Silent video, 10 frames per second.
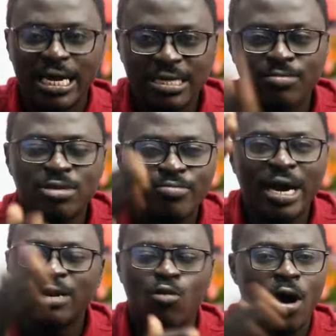
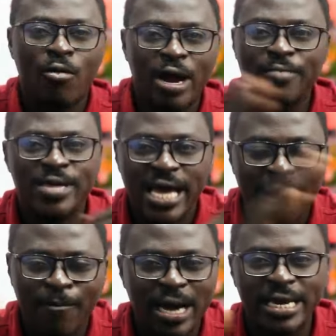Assemblyman no one want be
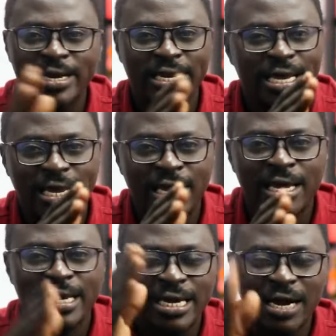amba
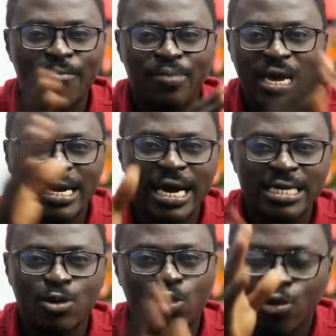ne campaign and
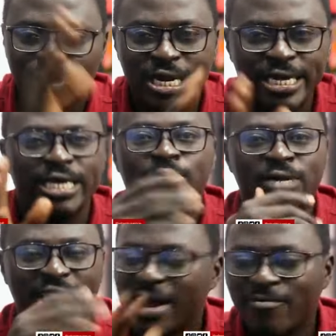answer or no need
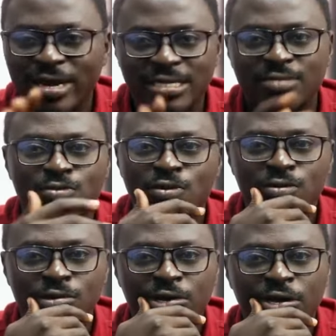in the government.
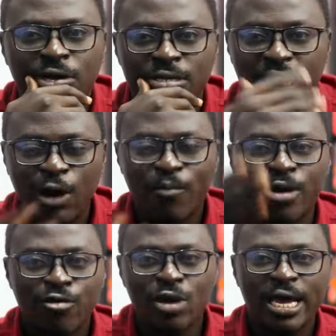Say, I'll
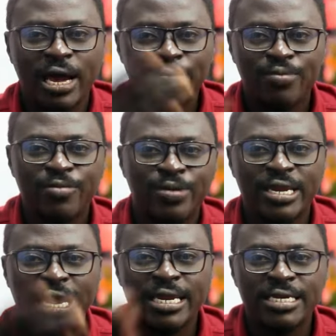be really
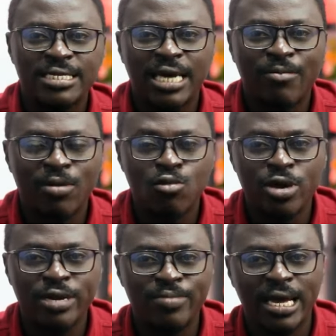MPP ni NDC, I'm a
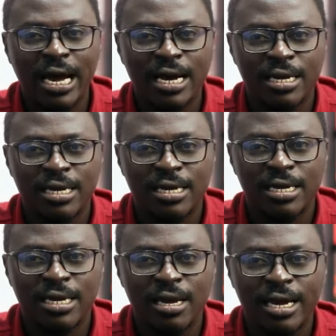money beer.
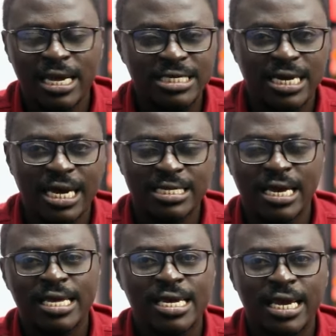And a child has
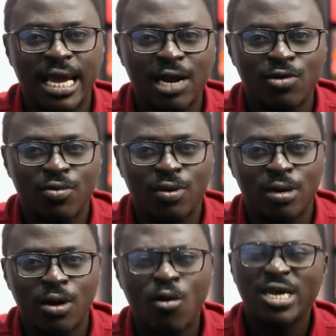sank in, you
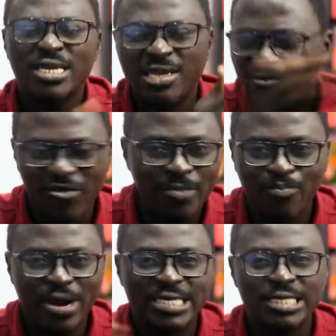know, or a
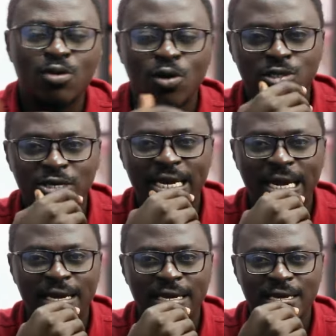different person
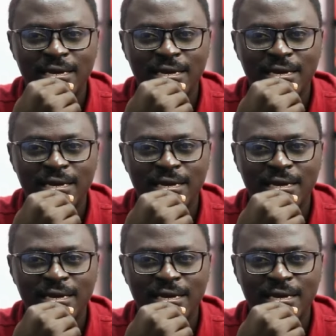altogether.